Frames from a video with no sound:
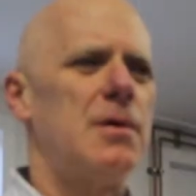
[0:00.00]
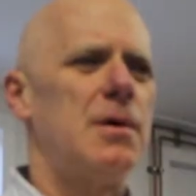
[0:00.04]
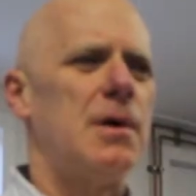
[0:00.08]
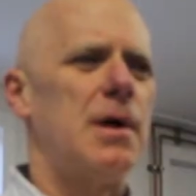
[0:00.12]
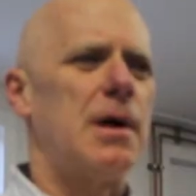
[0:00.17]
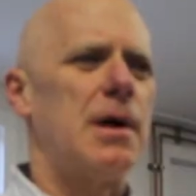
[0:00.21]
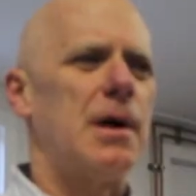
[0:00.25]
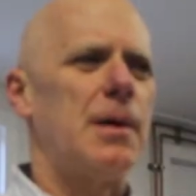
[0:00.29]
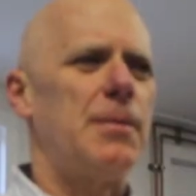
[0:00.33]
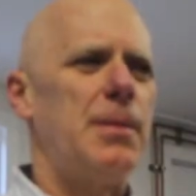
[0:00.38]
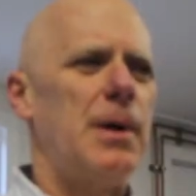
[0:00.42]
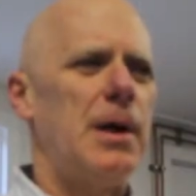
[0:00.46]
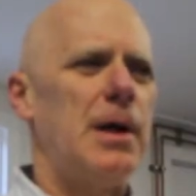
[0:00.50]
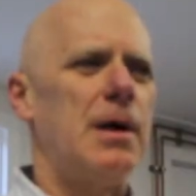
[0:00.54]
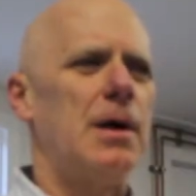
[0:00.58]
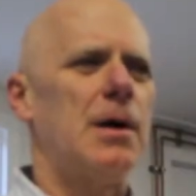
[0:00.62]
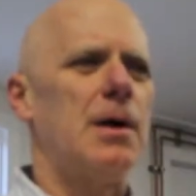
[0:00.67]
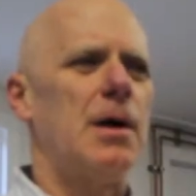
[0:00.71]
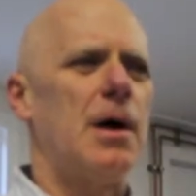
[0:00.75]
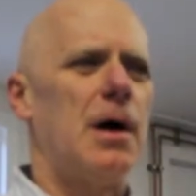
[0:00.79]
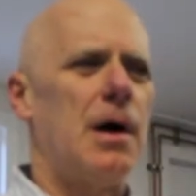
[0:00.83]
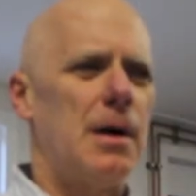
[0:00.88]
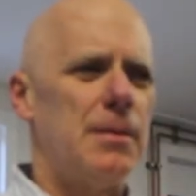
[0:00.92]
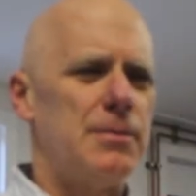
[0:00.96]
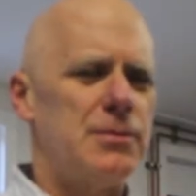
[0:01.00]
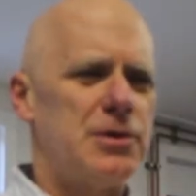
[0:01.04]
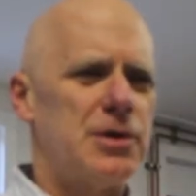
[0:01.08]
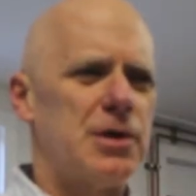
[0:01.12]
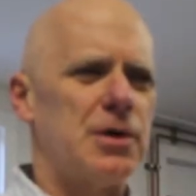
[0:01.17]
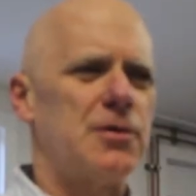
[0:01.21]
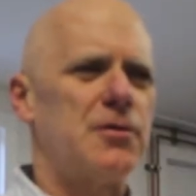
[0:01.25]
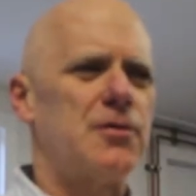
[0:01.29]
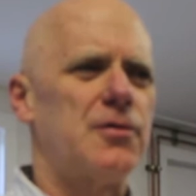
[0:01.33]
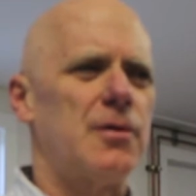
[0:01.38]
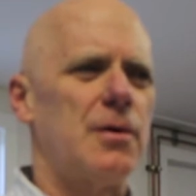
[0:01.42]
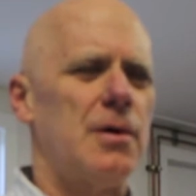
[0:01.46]
and I painted
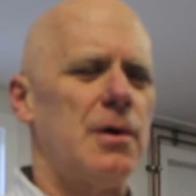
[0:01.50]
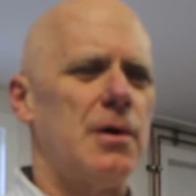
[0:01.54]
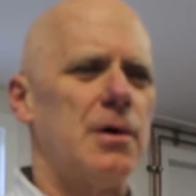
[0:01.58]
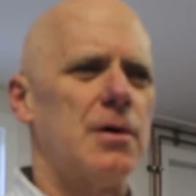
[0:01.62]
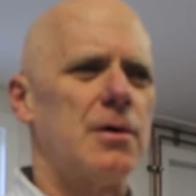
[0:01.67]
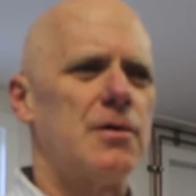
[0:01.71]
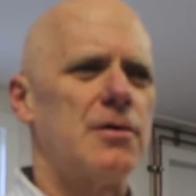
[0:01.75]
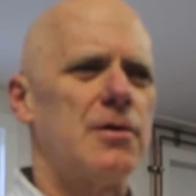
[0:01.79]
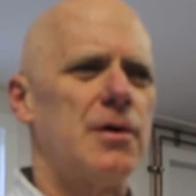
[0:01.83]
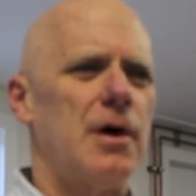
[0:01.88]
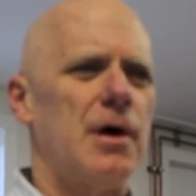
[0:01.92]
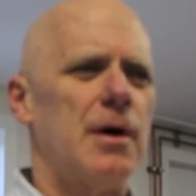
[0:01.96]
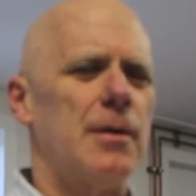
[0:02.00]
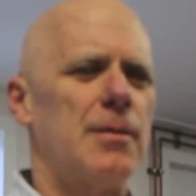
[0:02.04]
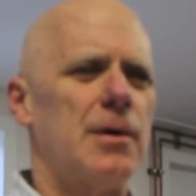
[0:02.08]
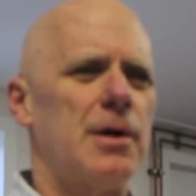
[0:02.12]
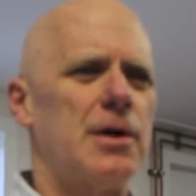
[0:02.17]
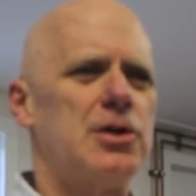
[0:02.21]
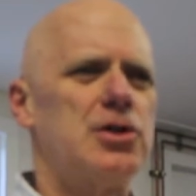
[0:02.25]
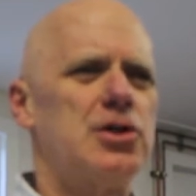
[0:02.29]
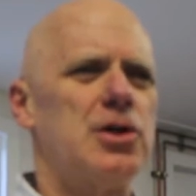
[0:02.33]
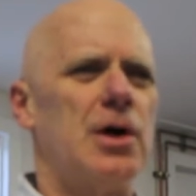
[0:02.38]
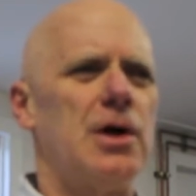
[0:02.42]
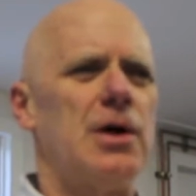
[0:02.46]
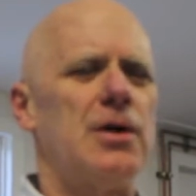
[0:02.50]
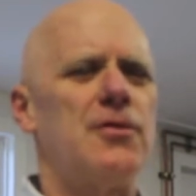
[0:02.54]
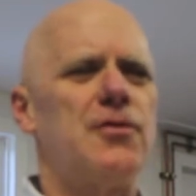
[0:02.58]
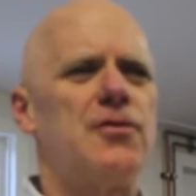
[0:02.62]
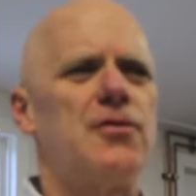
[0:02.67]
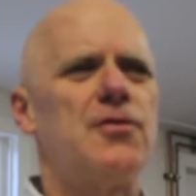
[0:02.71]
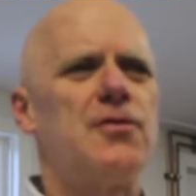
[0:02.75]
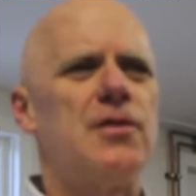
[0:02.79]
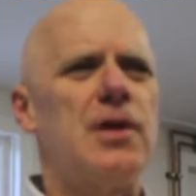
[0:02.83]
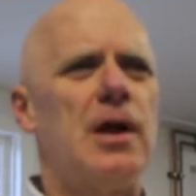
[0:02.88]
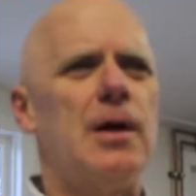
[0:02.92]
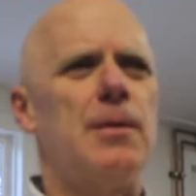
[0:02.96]
objects for a long time, like giant
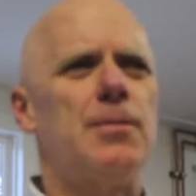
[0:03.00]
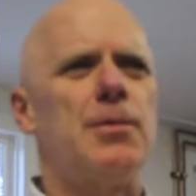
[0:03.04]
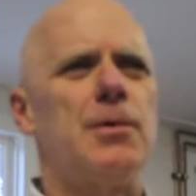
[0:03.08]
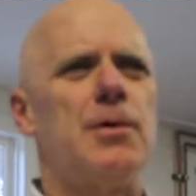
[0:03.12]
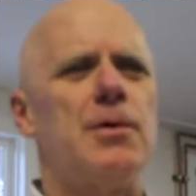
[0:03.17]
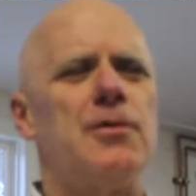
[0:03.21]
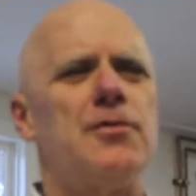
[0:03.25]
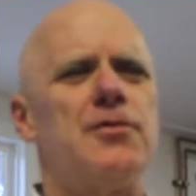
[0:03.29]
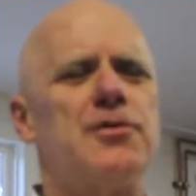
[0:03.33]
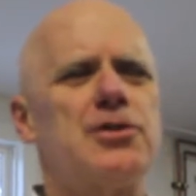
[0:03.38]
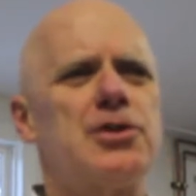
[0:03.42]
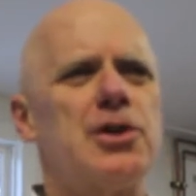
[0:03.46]
staplers,